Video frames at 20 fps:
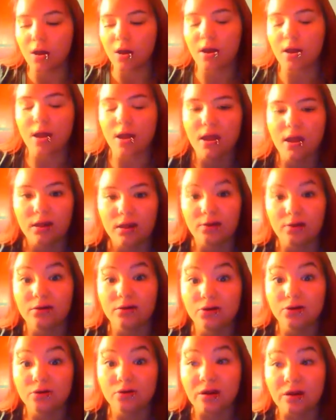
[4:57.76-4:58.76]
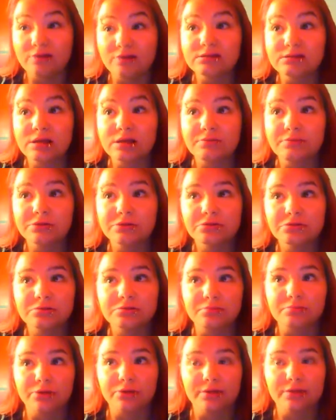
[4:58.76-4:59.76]
And you'd actually have to do
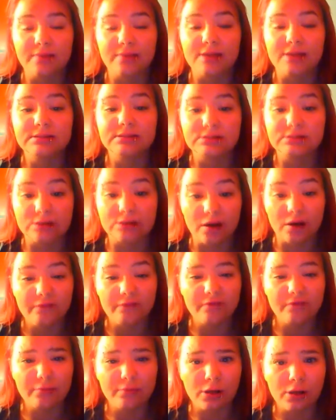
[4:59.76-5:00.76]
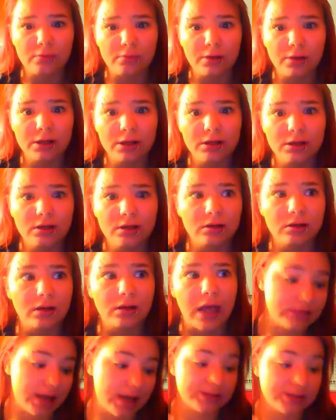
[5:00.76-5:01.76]
some pretty bad stuff at Block Party to
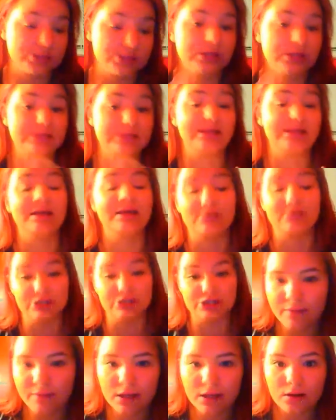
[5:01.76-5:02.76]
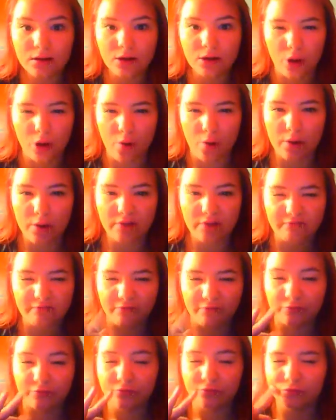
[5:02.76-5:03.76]
actually get taken to jail. Been going
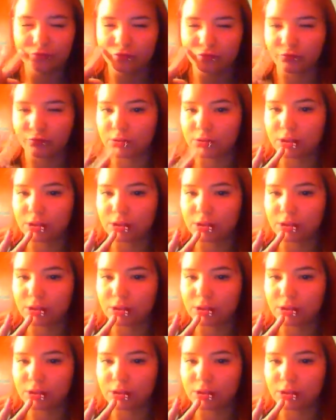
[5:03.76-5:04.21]
for 3